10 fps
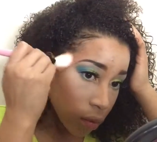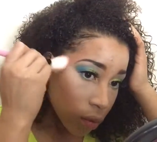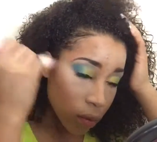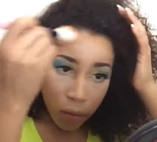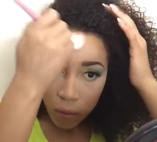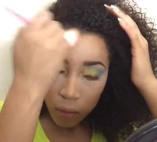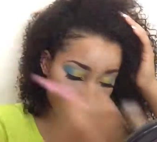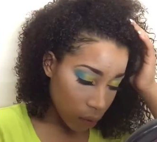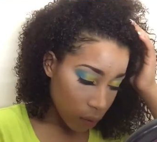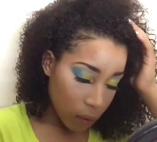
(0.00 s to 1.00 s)

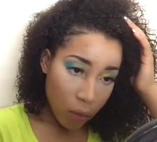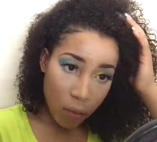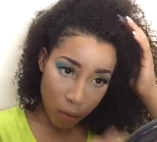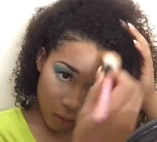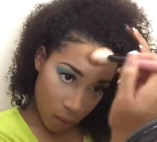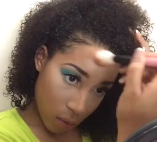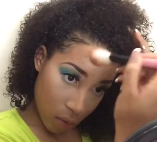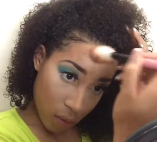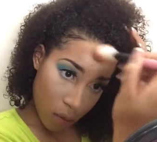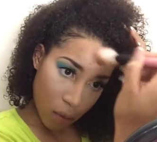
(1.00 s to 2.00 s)

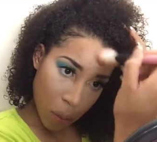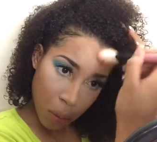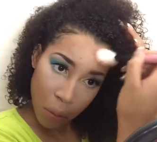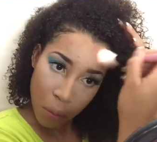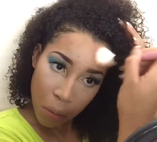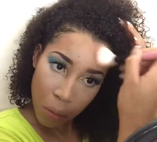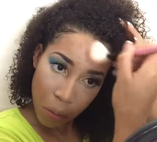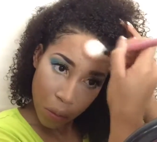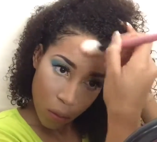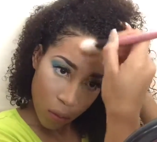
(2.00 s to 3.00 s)

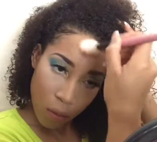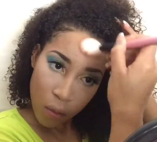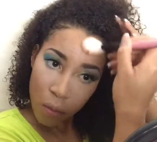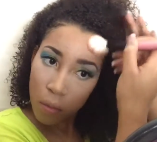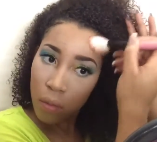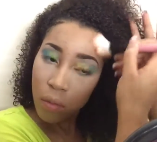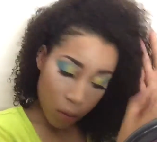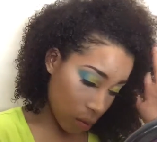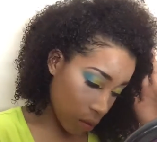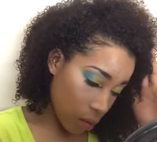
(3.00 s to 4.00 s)

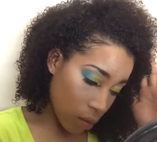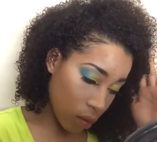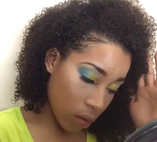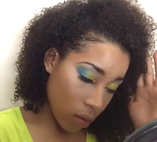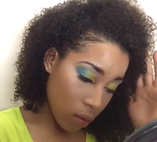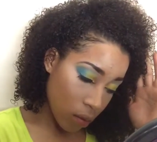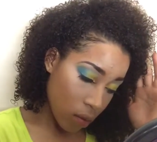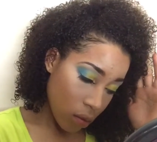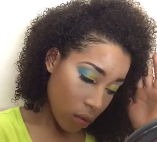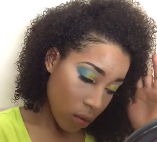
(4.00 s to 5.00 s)

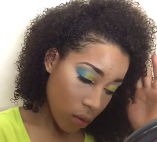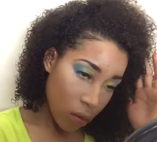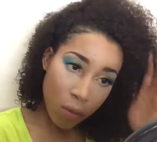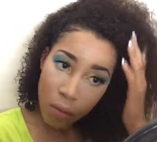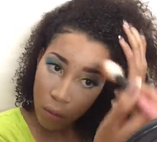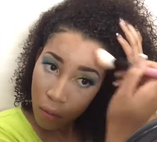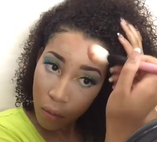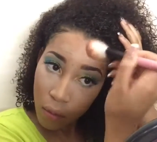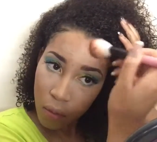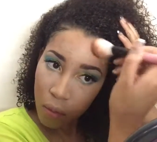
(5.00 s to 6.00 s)

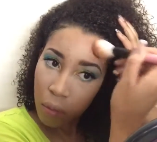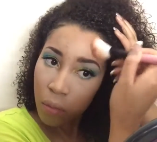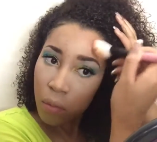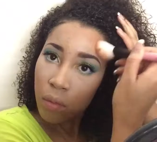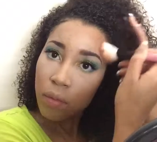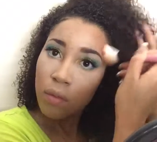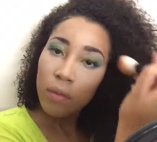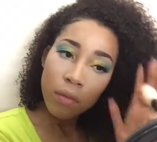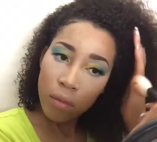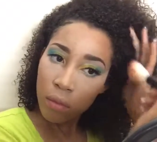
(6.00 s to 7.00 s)

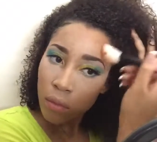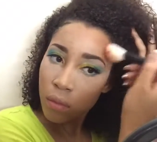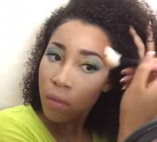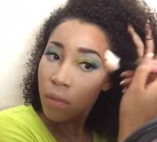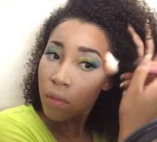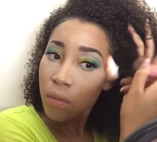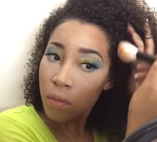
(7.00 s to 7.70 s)
Nothing is said.